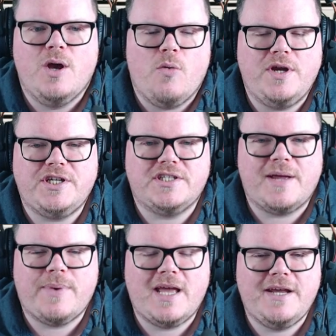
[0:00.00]
We just
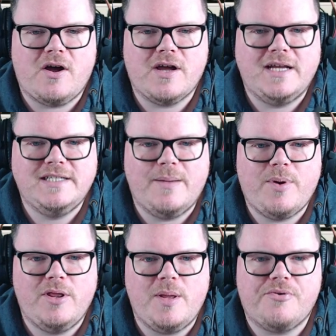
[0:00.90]
had played Arcane Tempo
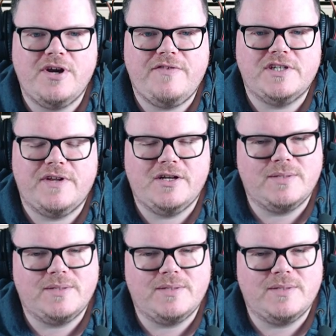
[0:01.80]
in the previous video,